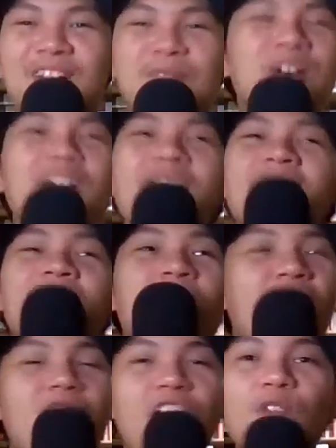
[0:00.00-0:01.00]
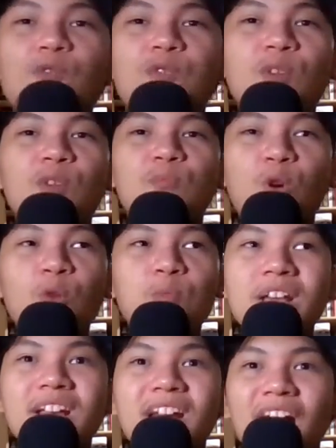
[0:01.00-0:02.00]
But hey, Evan
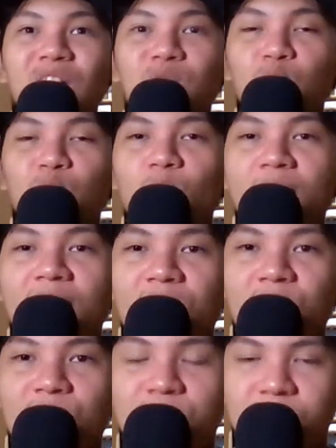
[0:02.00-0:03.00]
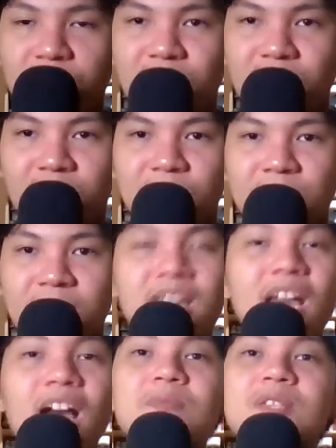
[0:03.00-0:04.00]
Mobley can do everything.
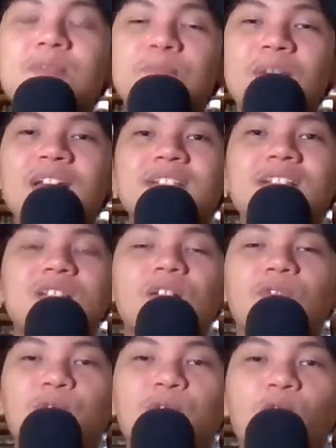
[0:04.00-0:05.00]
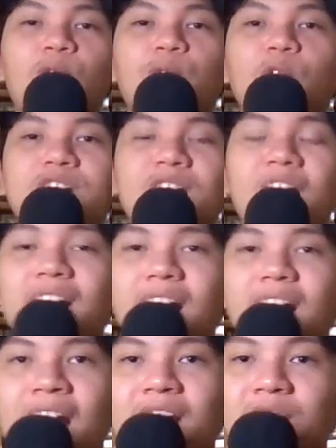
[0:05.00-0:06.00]
He had spaces the floor for Jared
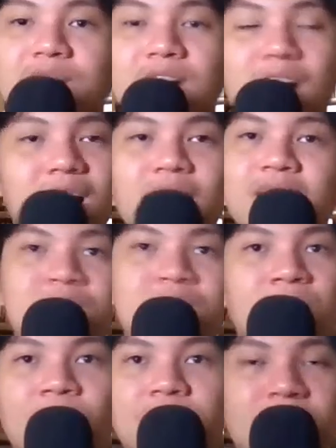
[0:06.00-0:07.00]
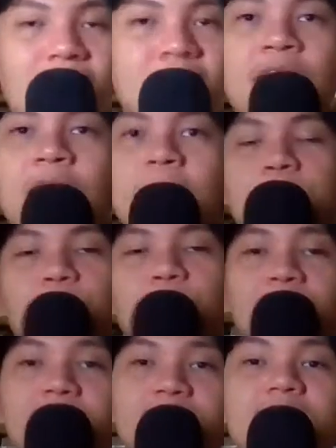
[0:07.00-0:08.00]
Allen because Jared Allen doesn't have a shot,
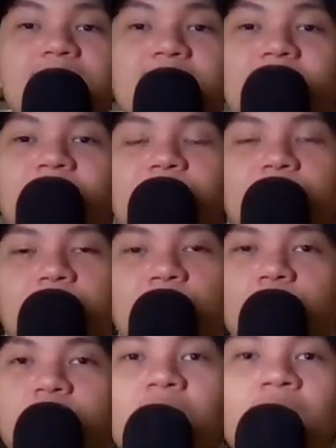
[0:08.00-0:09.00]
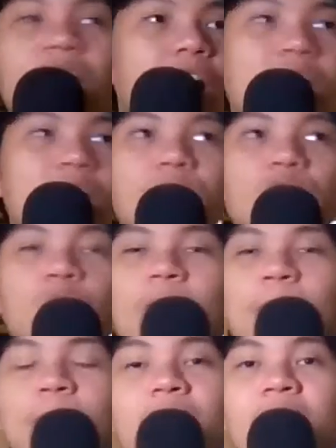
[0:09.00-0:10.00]
but he can, dunk. And if you
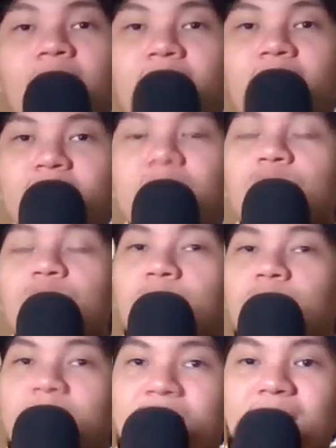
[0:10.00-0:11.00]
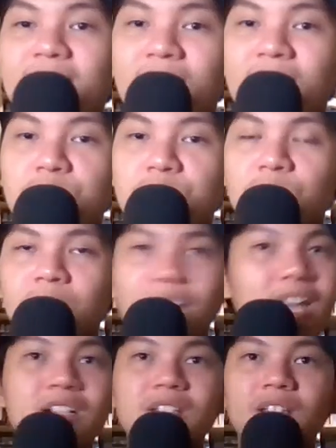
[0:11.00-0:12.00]
remember, I tell you, he can shoot.
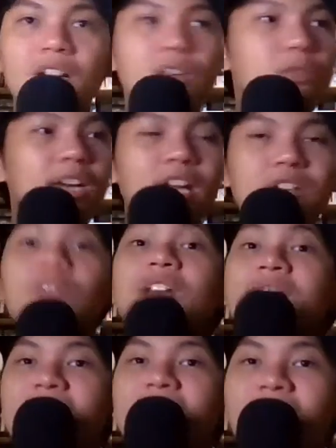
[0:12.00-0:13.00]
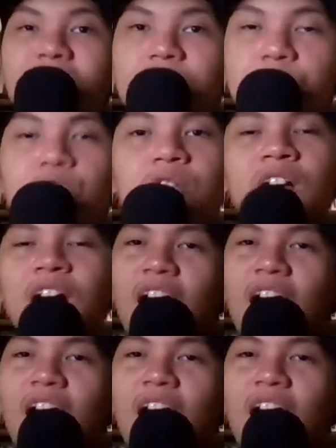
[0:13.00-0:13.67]
Did I just tell you who can shoot? He can shoot.